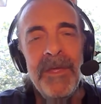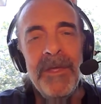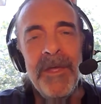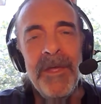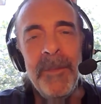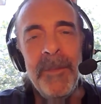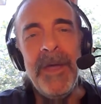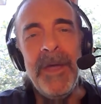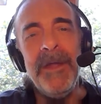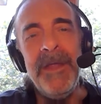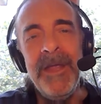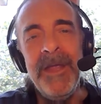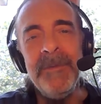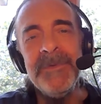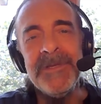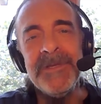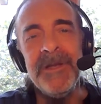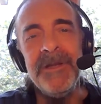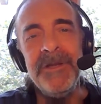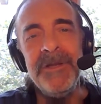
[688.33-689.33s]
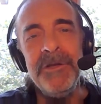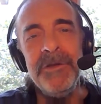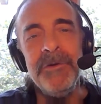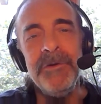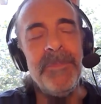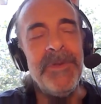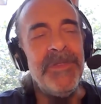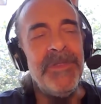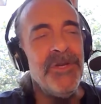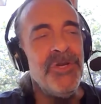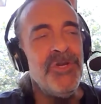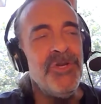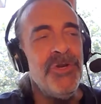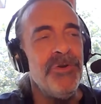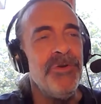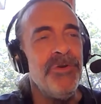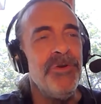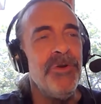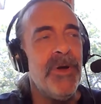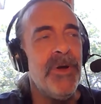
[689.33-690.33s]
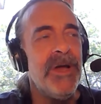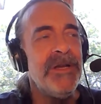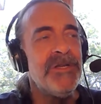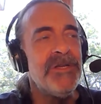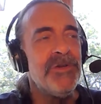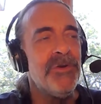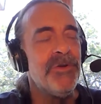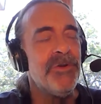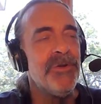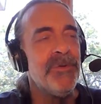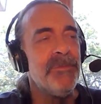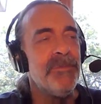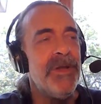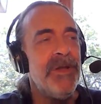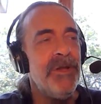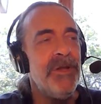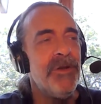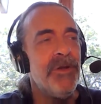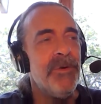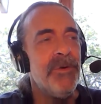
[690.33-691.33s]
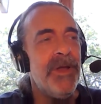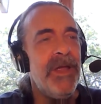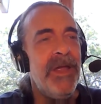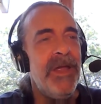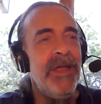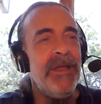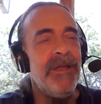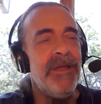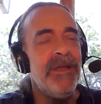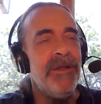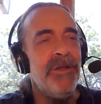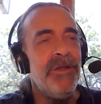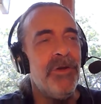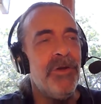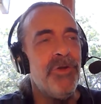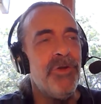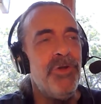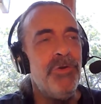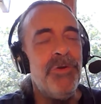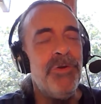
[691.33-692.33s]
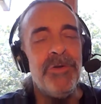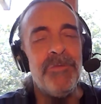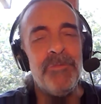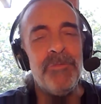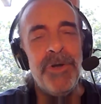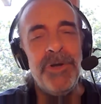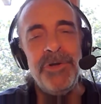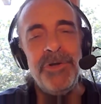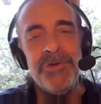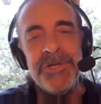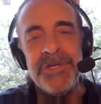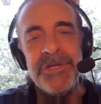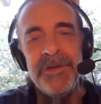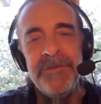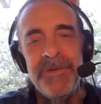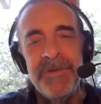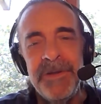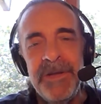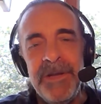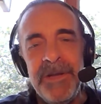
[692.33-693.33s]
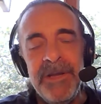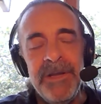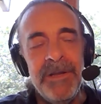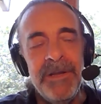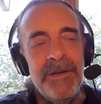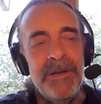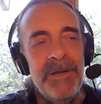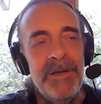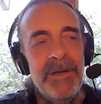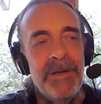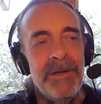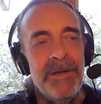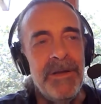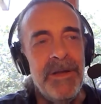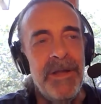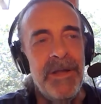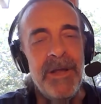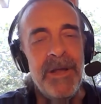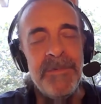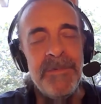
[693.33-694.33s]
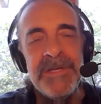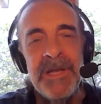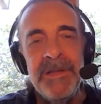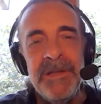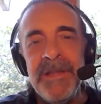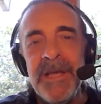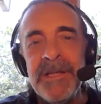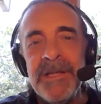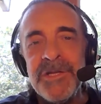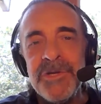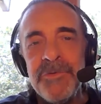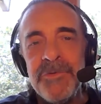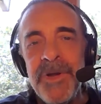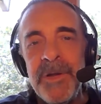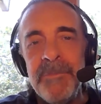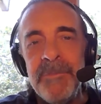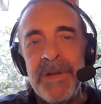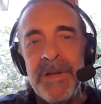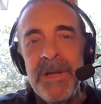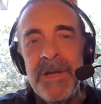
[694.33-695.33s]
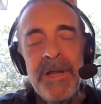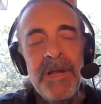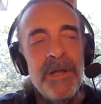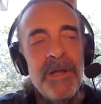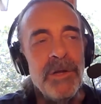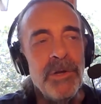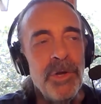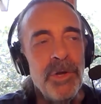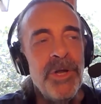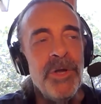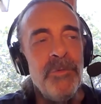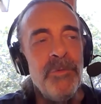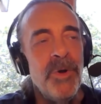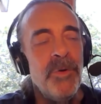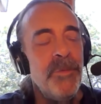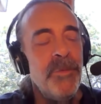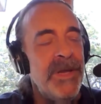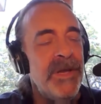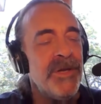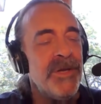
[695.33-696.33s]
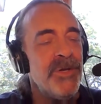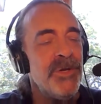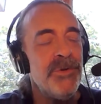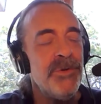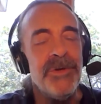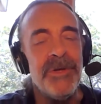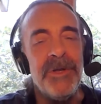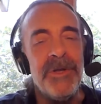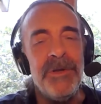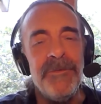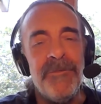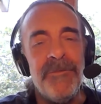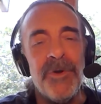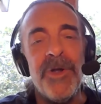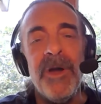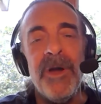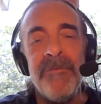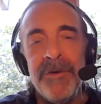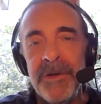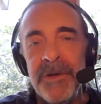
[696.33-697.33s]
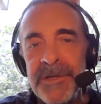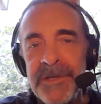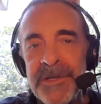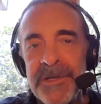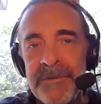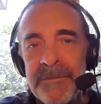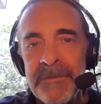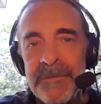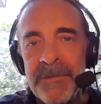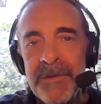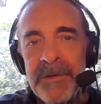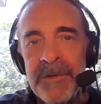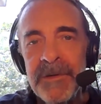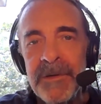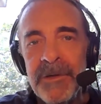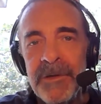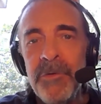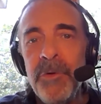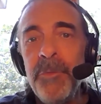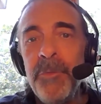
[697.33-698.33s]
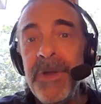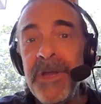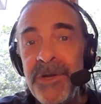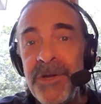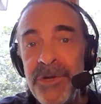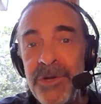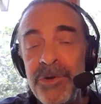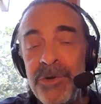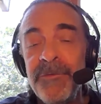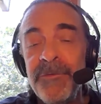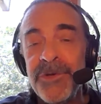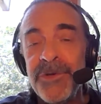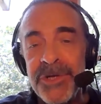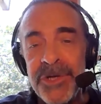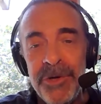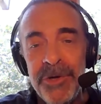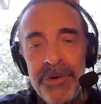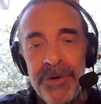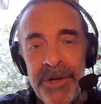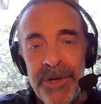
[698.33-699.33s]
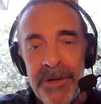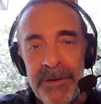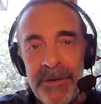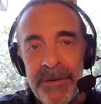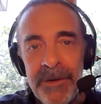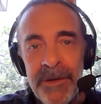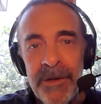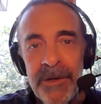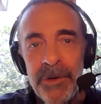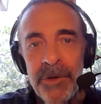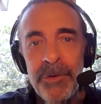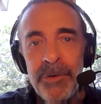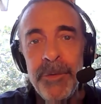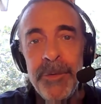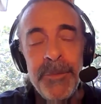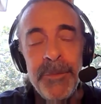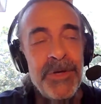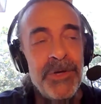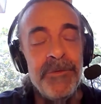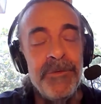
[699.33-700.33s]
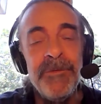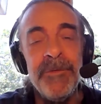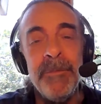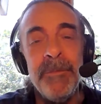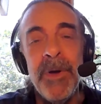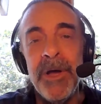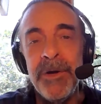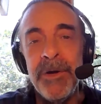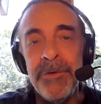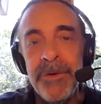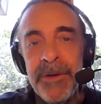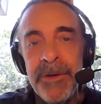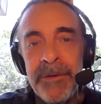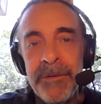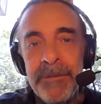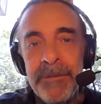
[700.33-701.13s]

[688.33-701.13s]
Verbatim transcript: about Amazon, But this year, I told them, hey, you can run your stuff in Amazon, that's great, but look at what we can do for governance, look what we can do for security, look what we do for monitoring.